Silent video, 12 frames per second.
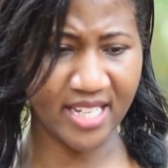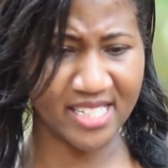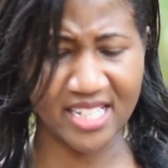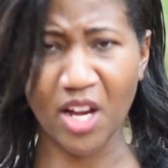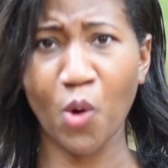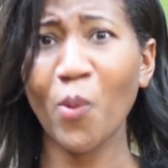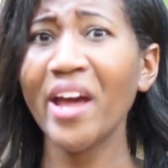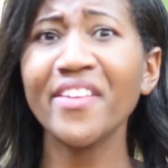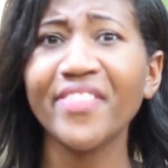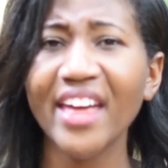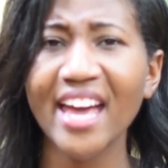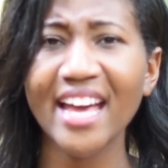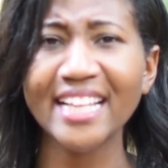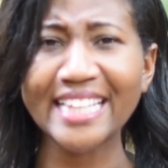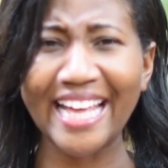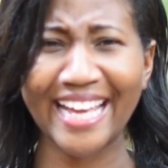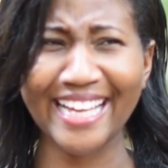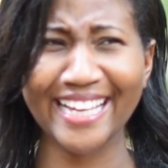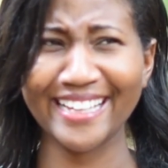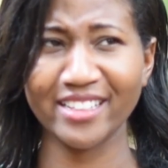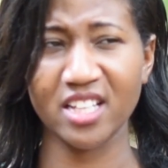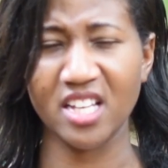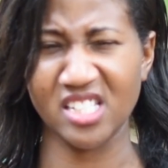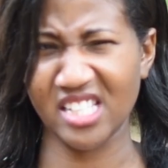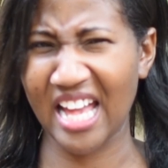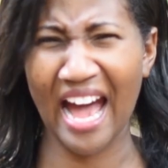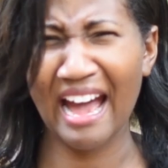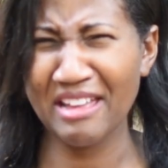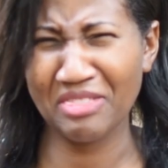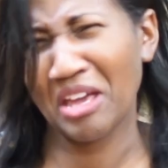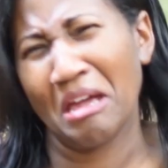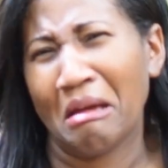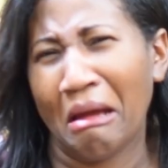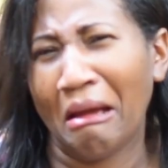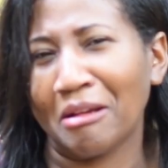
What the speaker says: Is it a weight thing? Like, is it a height thing?